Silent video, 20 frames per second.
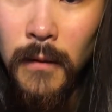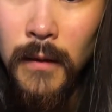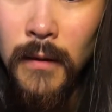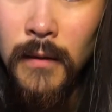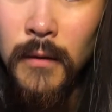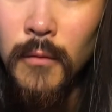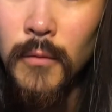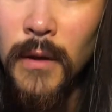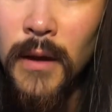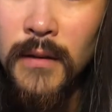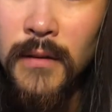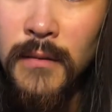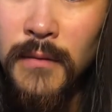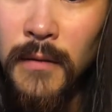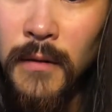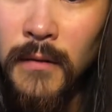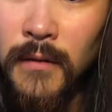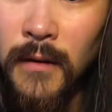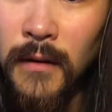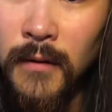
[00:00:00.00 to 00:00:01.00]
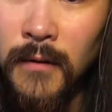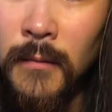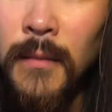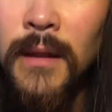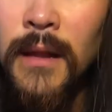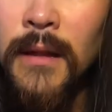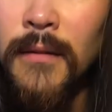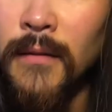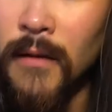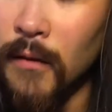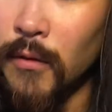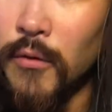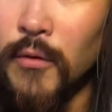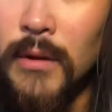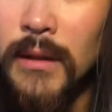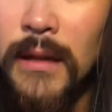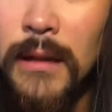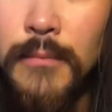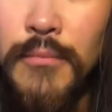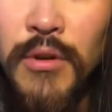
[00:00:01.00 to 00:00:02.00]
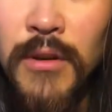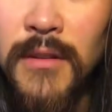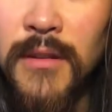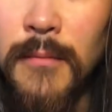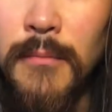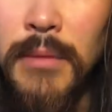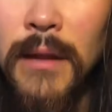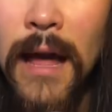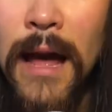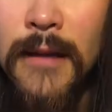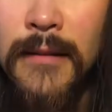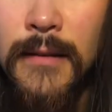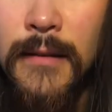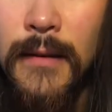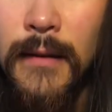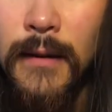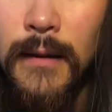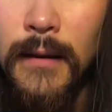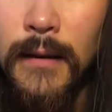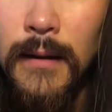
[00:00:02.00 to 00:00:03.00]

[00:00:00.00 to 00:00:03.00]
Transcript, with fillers: and the rest feels like it's made out of like 3D printed plastic.